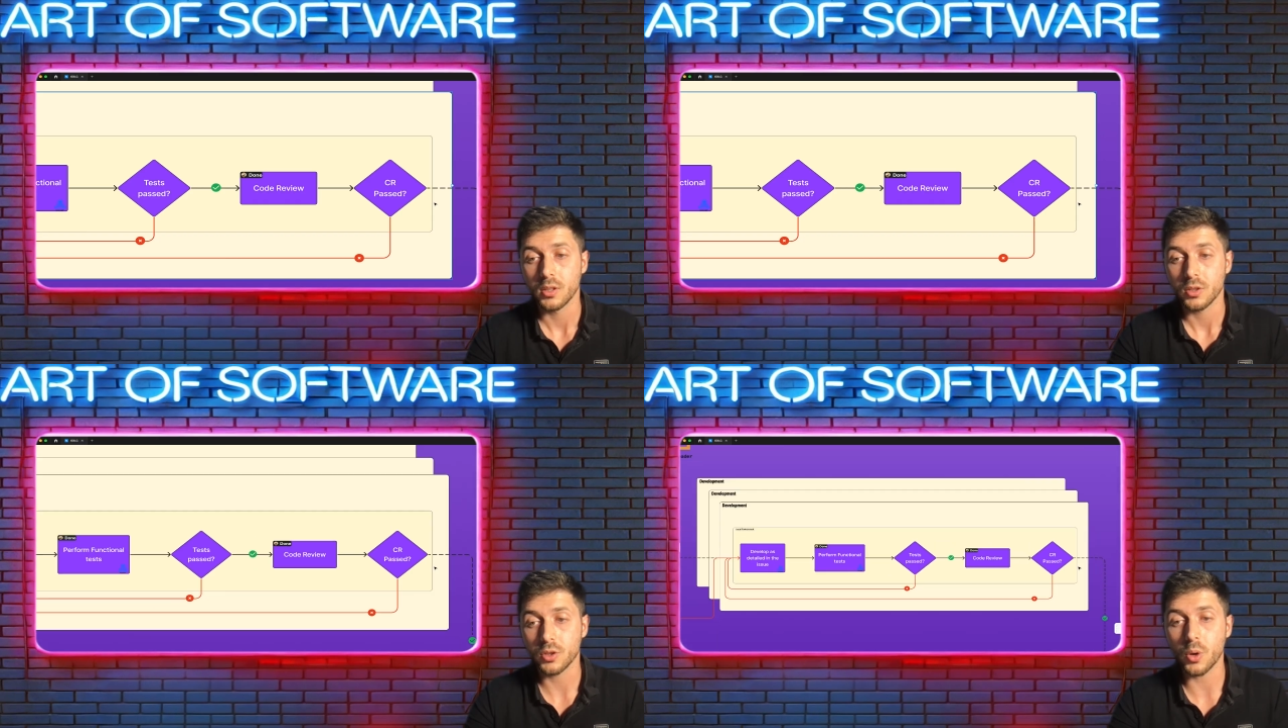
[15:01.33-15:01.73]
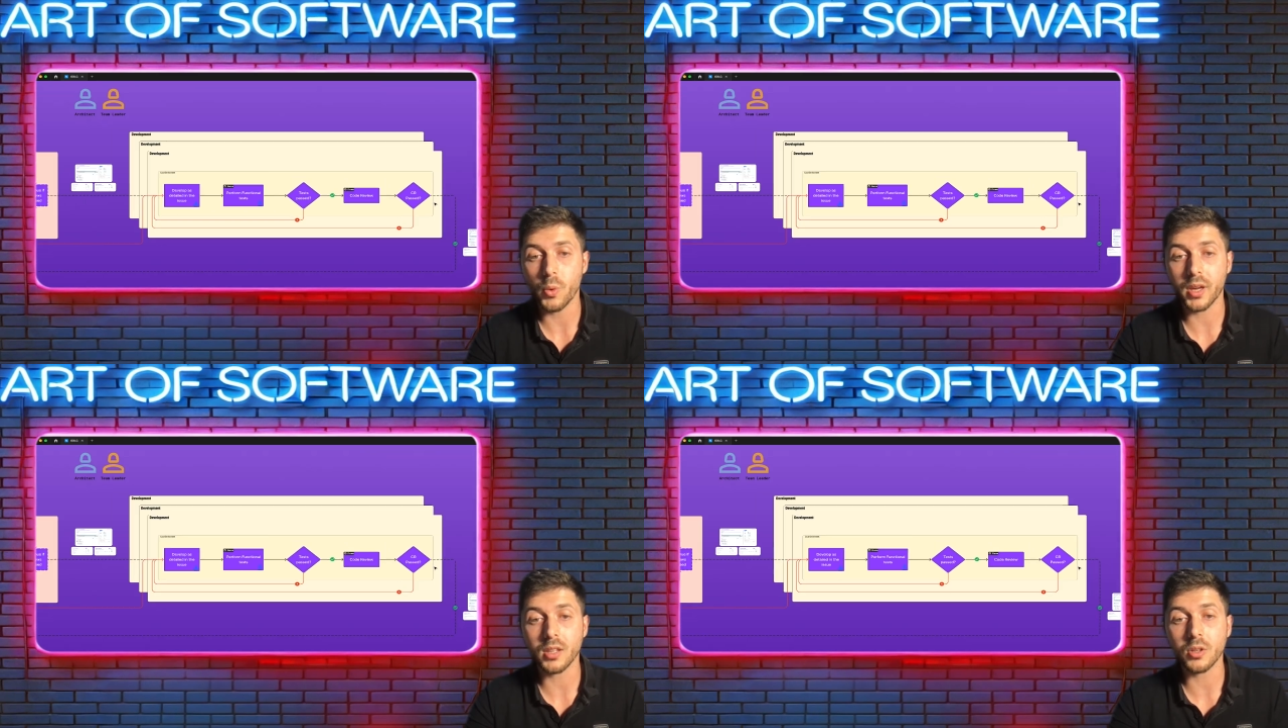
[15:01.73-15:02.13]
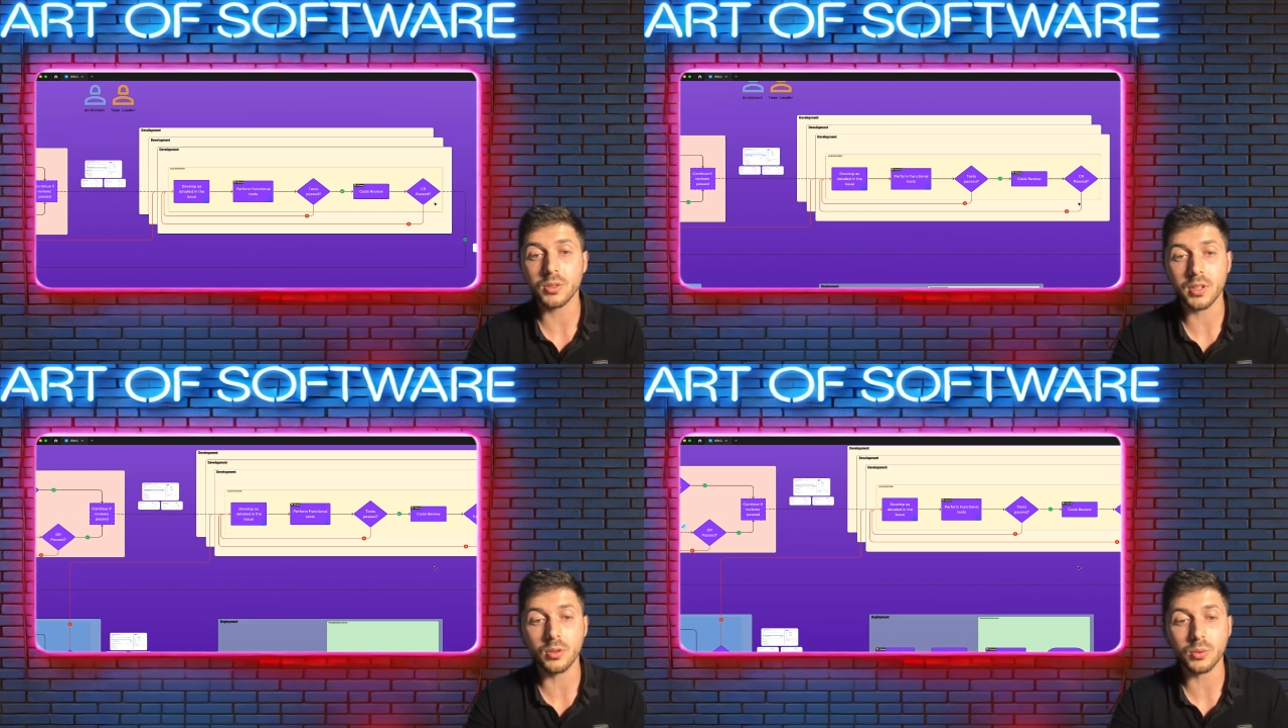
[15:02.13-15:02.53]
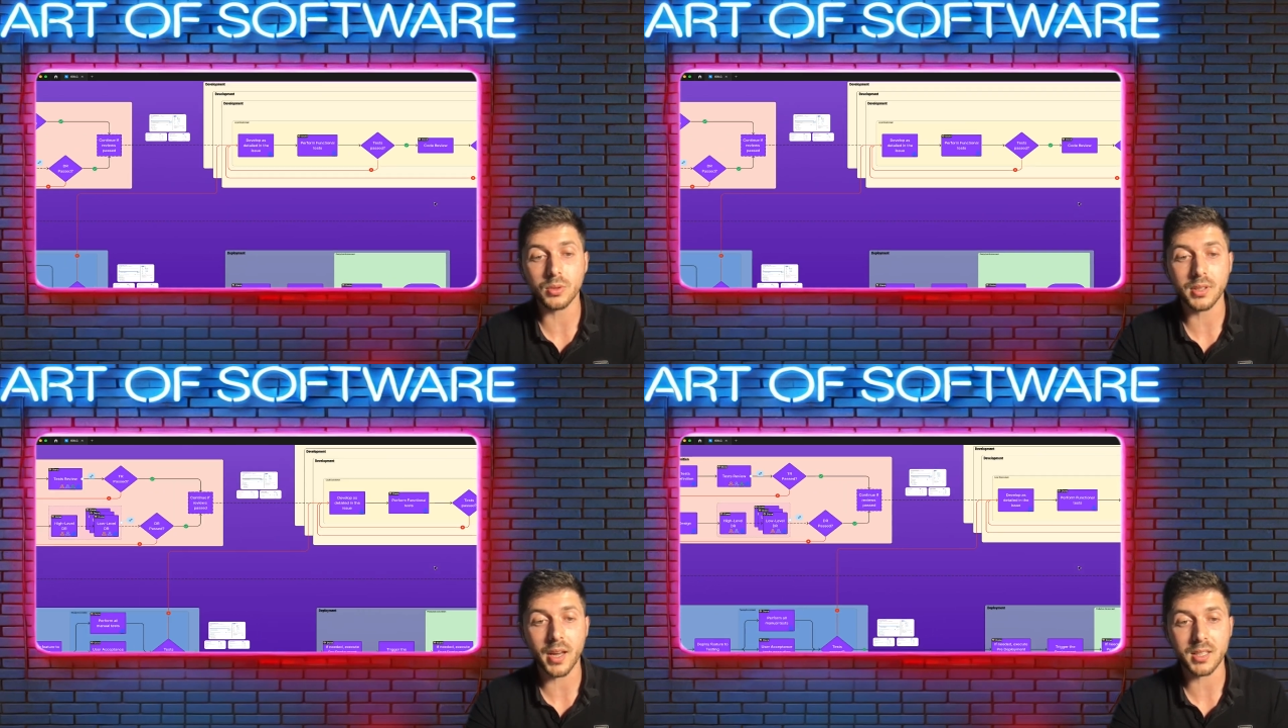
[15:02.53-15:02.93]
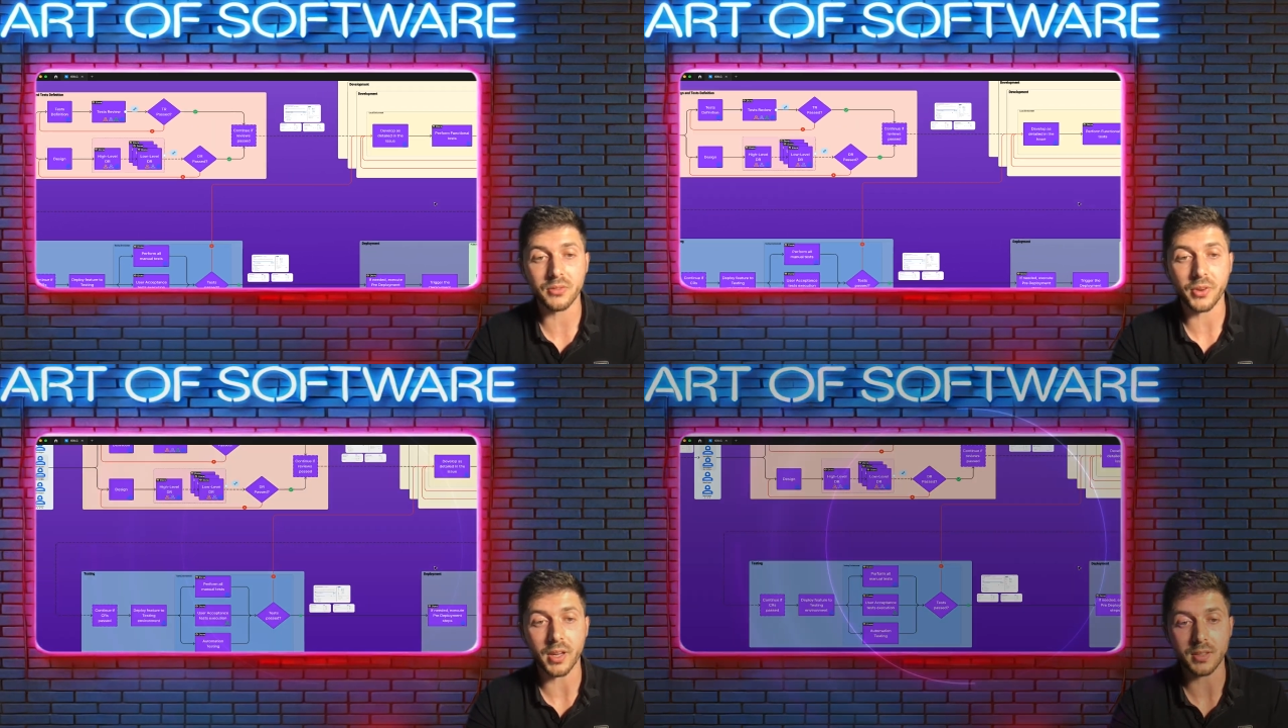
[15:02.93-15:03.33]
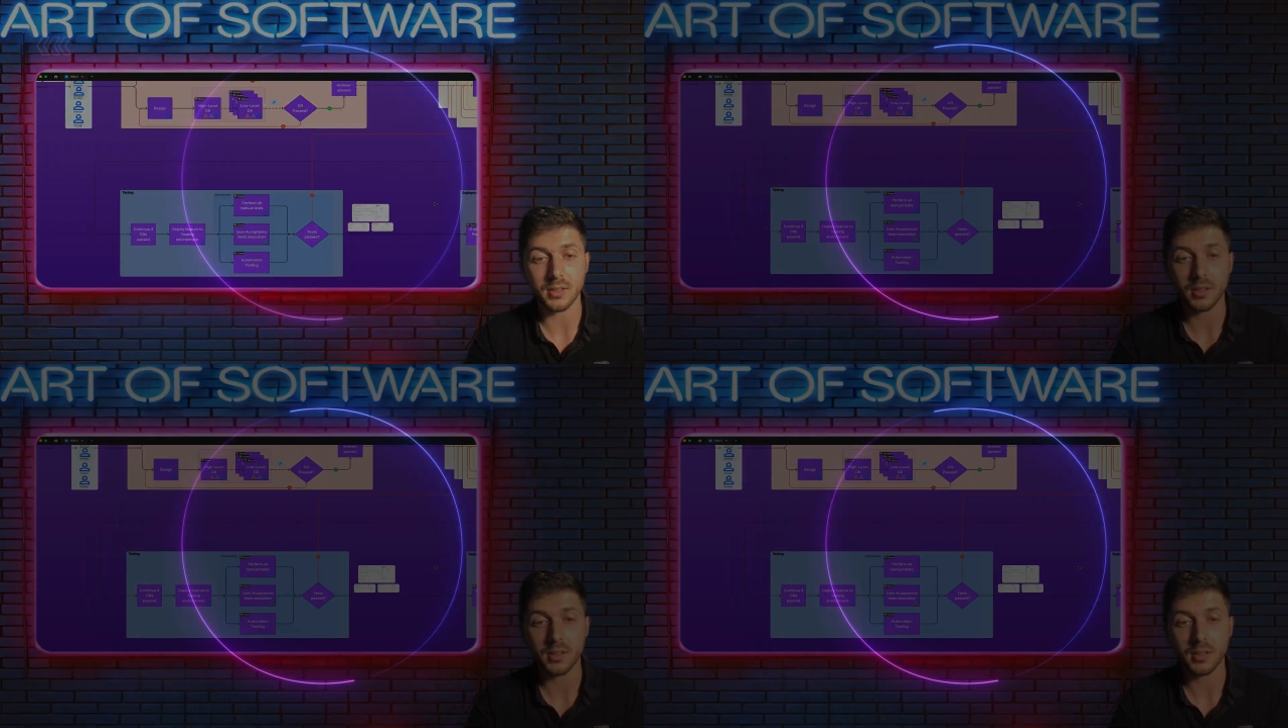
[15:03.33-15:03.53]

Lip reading: so we can continue to the next phase,